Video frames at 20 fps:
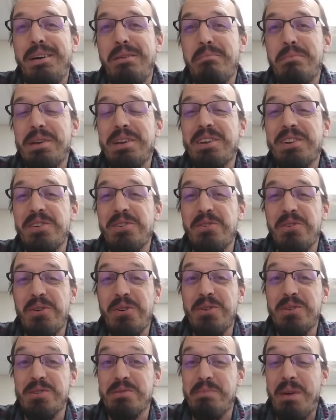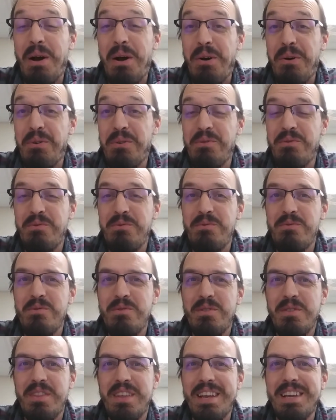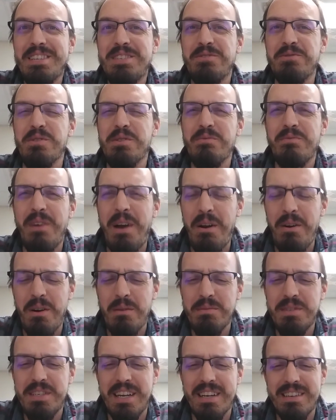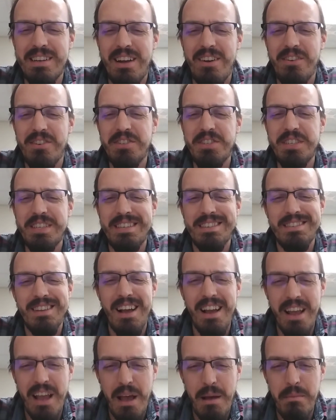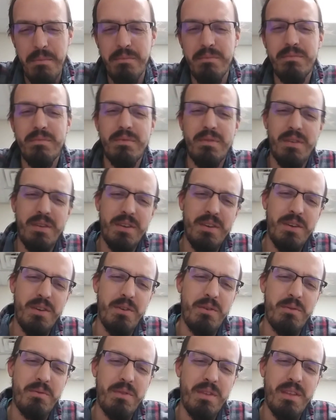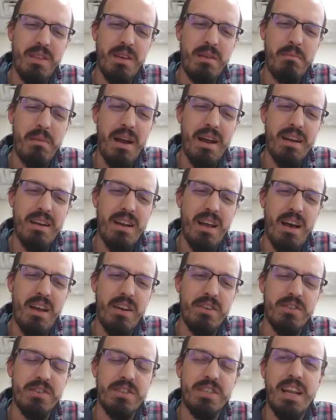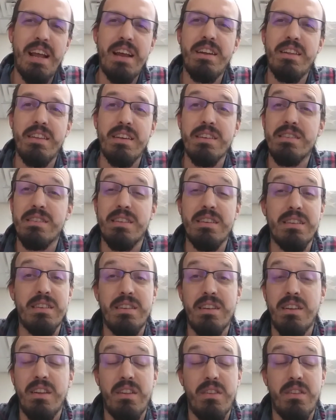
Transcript: big nerds about the history of firearms technology as I am, they might not understand that